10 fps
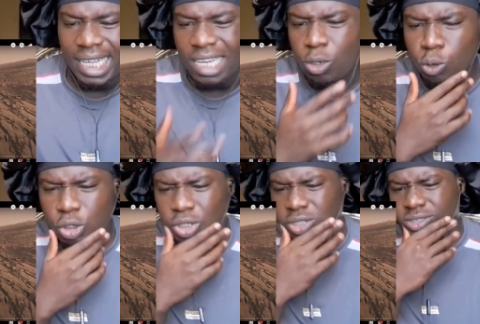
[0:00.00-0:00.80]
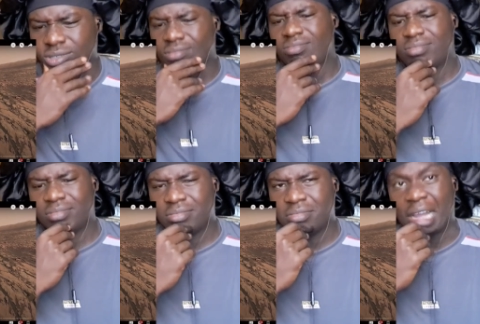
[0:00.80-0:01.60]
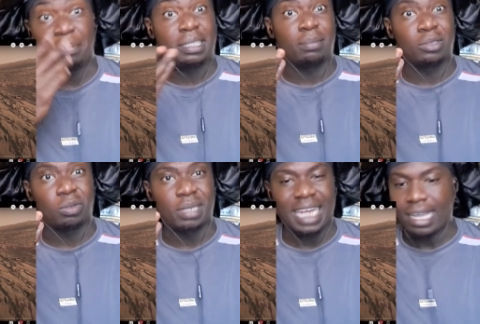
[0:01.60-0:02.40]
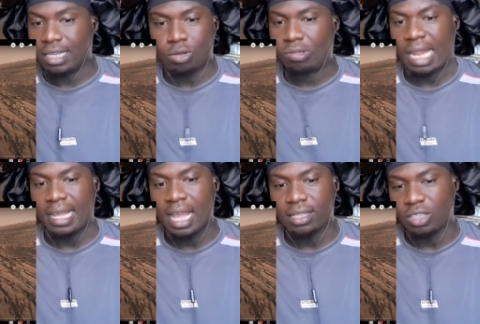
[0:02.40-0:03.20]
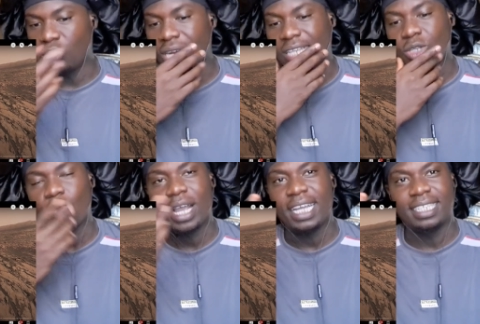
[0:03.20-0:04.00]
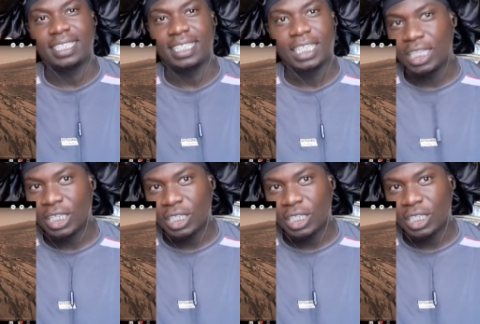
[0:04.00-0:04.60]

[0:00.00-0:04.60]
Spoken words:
It looks habitable to me, like it looks like Earth. It looks like somewhere in